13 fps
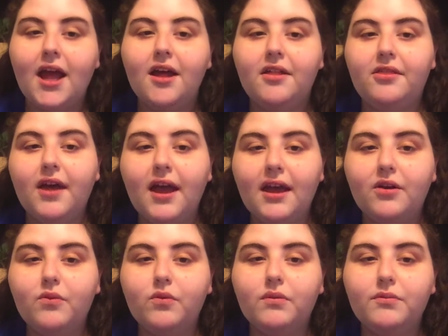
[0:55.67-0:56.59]

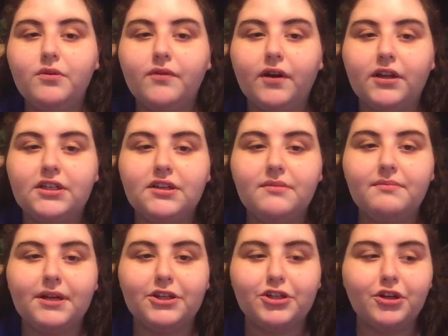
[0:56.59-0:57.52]
Then we'll move on to
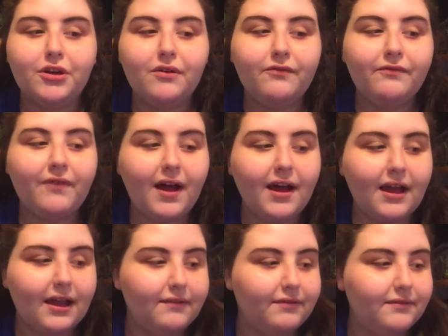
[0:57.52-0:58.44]
measure 5.